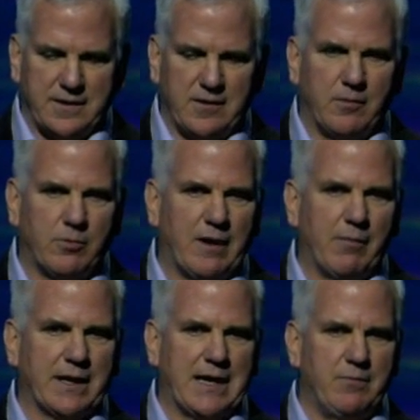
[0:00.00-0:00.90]
Gilbert,
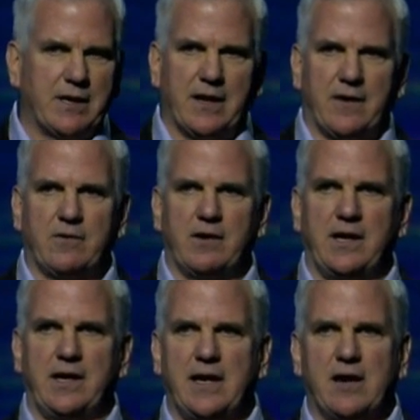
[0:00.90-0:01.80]
everybody came together
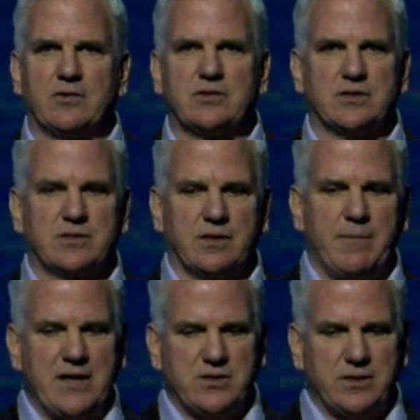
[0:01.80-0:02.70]
and announced this
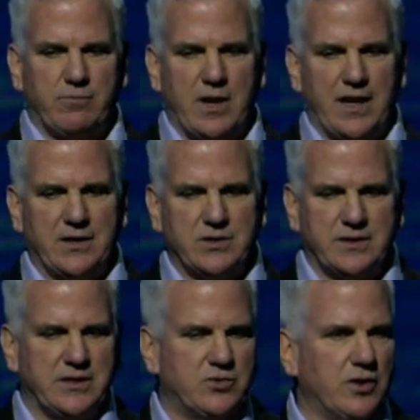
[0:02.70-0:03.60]
amazing
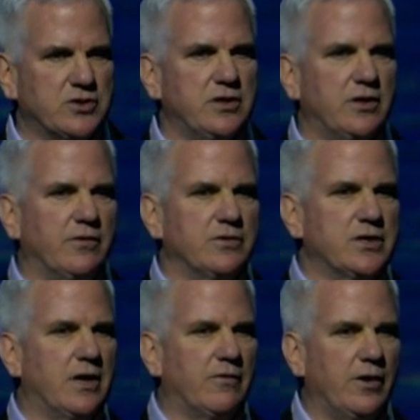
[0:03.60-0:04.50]
project, Detroit
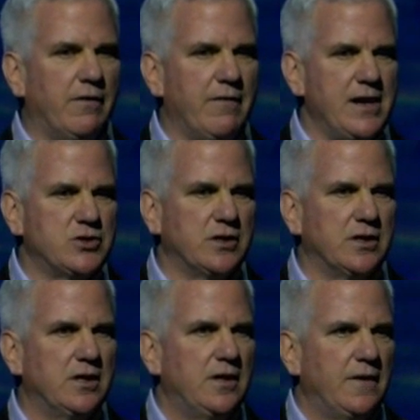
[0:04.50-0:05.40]
Center for
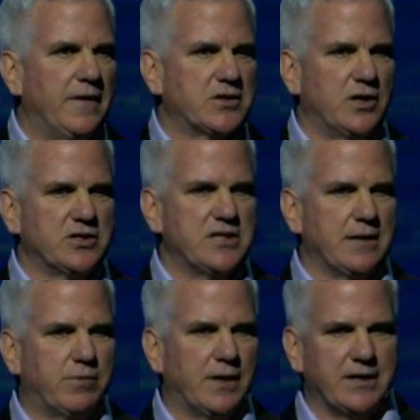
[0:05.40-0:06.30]
Innovation, that's going to
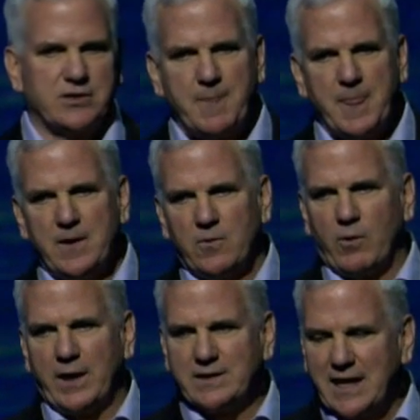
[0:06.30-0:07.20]
take place
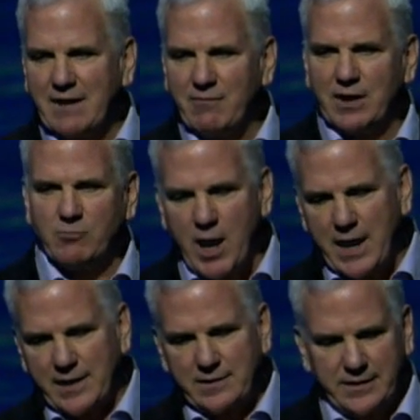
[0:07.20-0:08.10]
right kind of
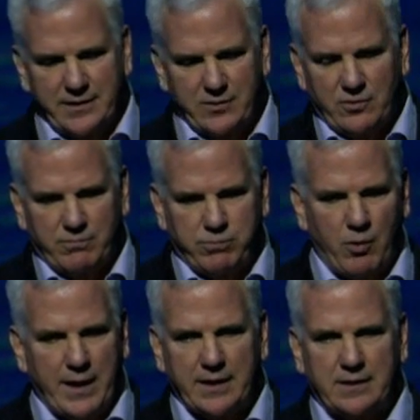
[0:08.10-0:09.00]
ironically or
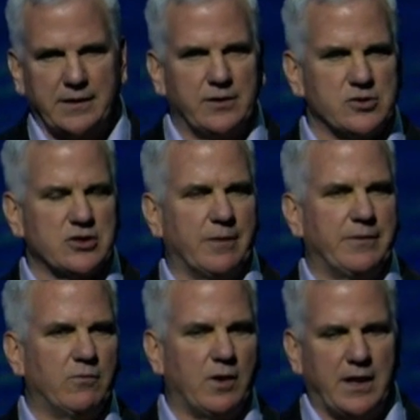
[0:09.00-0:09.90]
poetically or
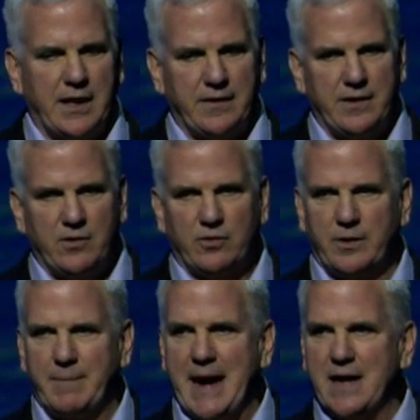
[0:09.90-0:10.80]
something right on the old
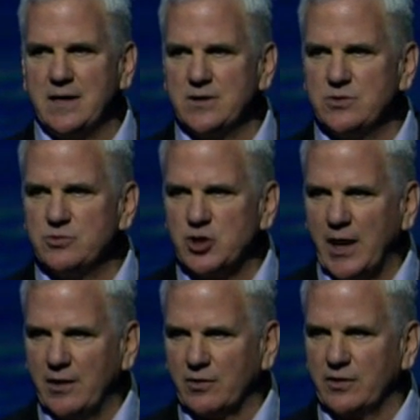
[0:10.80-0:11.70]
abandoned
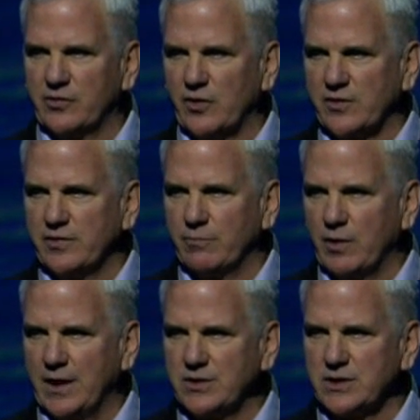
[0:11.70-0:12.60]
jail construction
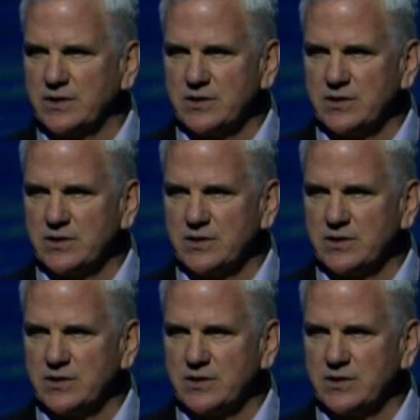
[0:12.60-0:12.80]
project.